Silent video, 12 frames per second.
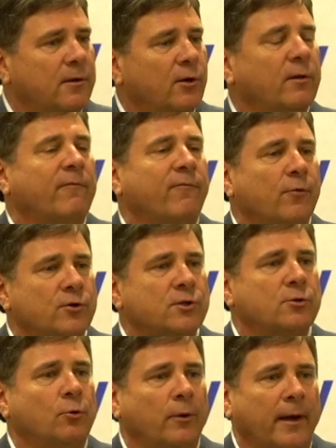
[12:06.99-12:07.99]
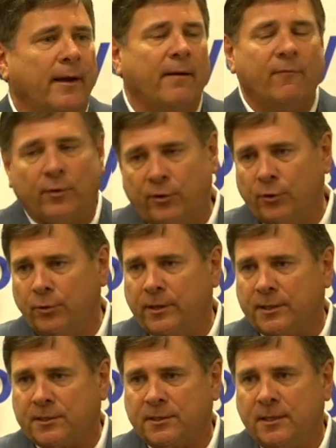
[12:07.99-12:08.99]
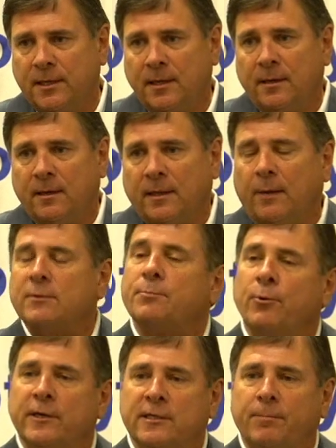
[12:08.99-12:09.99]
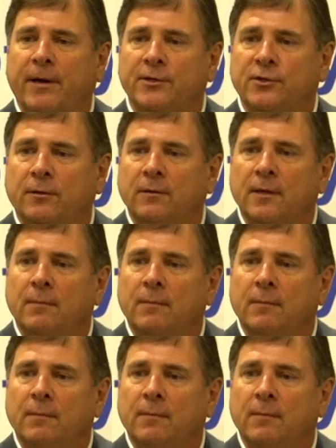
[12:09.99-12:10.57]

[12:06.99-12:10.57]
you're the first school to ever do this, that was pretty special.